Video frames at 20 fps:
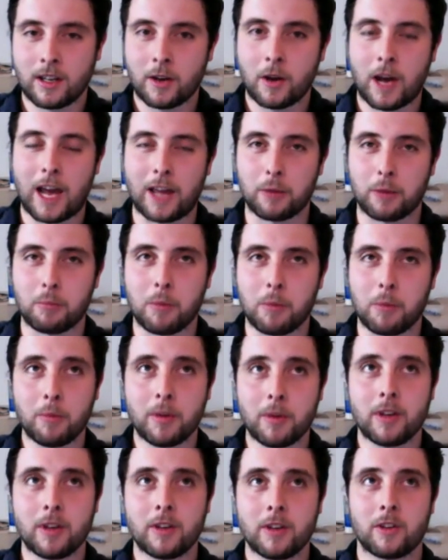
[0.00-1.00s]
At the
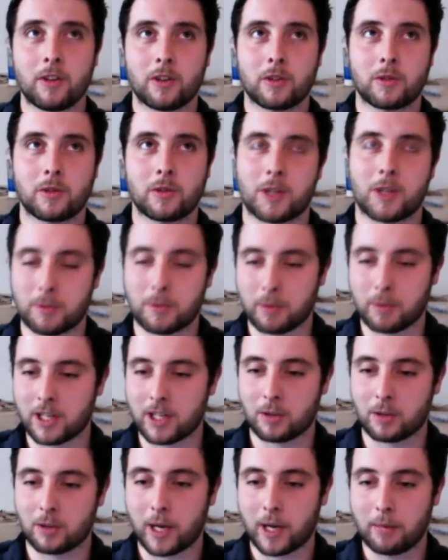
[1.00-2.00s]
moment, just because
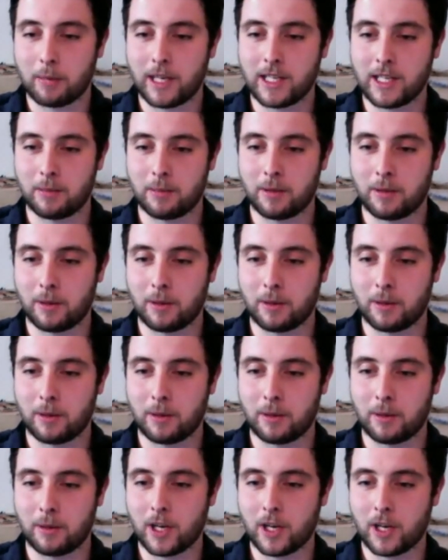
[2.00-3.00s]
of the way P T P works,
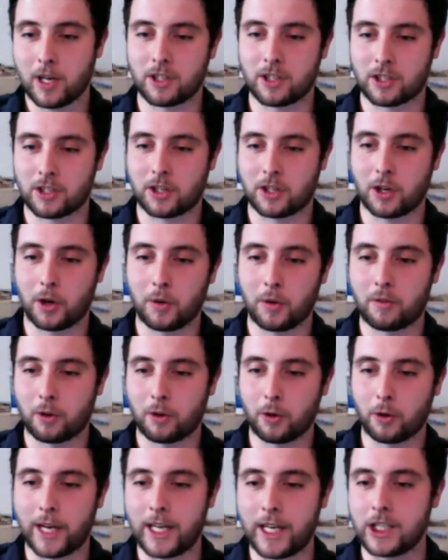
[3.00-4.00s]
you have to just go
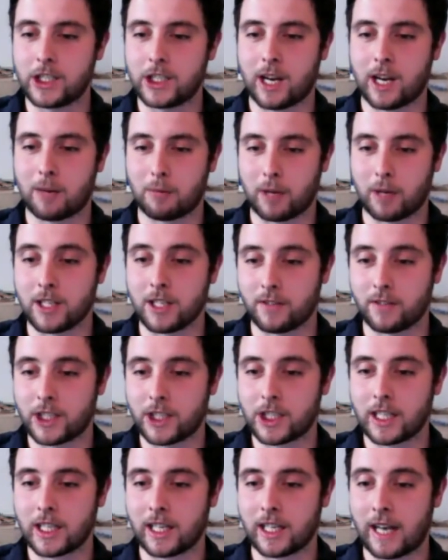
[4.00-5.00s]
through each camera
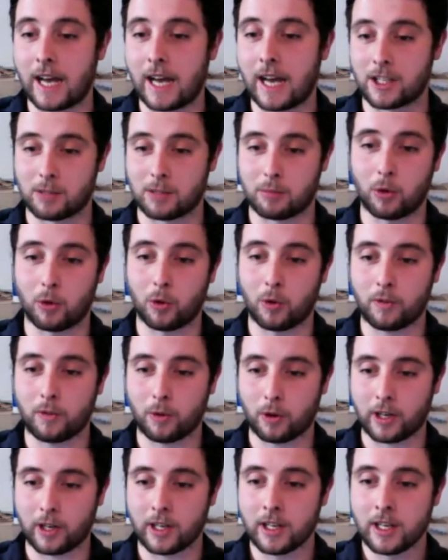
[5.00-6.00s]
individually and add support
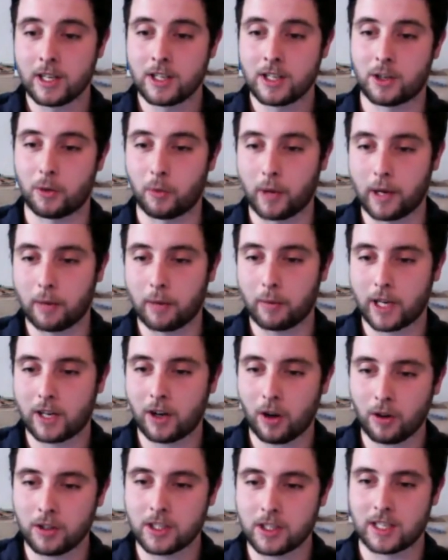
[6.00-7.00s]
for it. So we, we're
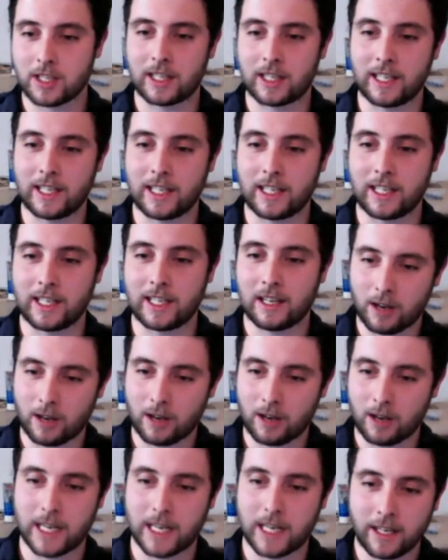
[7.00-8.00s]
constantly
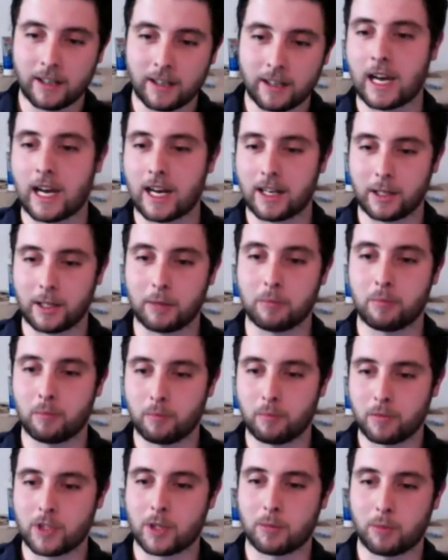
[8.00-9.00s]
updating and adding
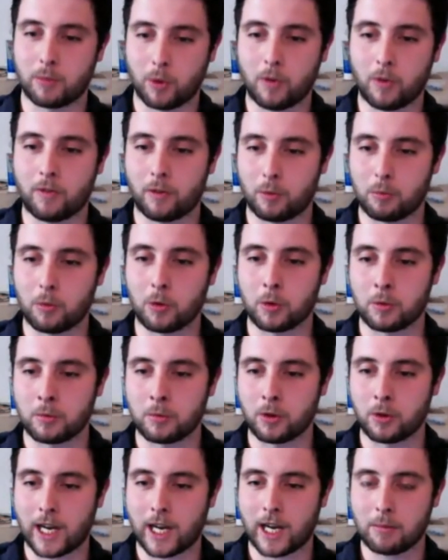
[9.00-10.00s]
support for more and
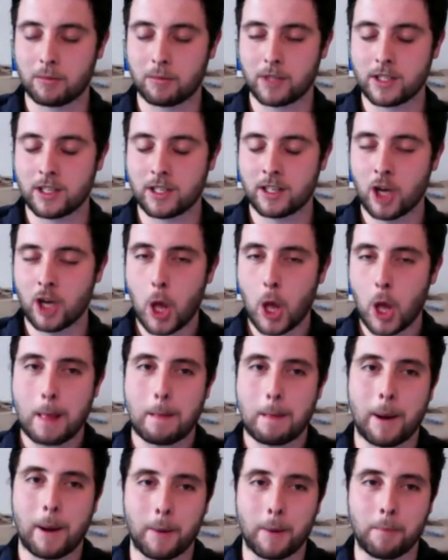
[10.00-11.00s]
more cameras.
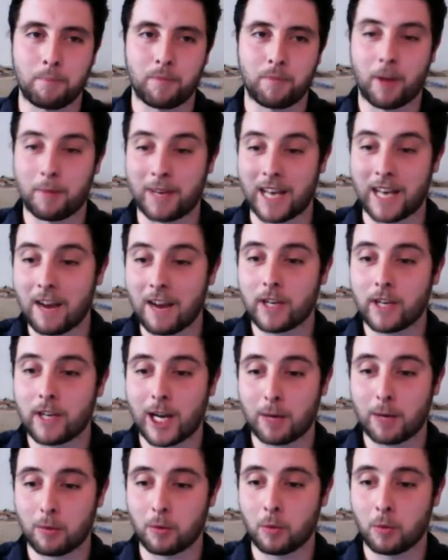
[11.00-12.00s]
Um, I mean, every
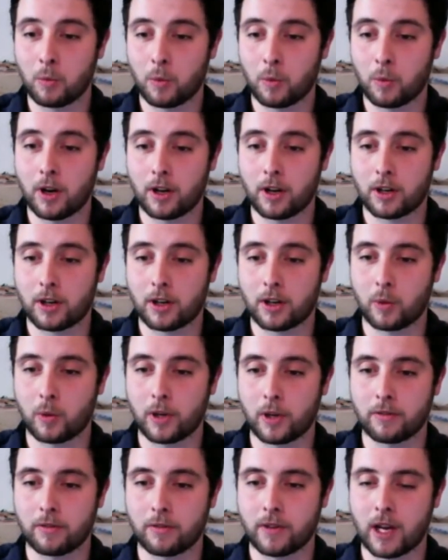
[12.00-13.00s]
camera will work
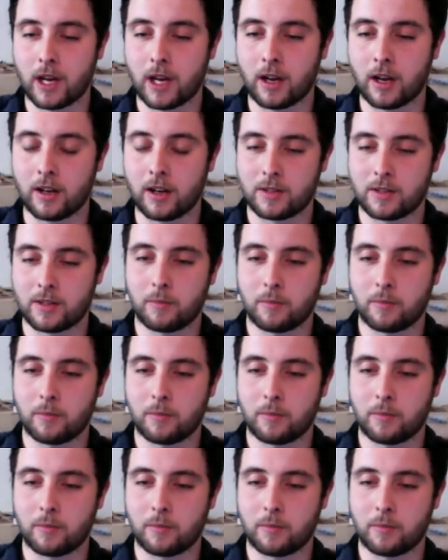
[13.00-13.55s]
with, uh,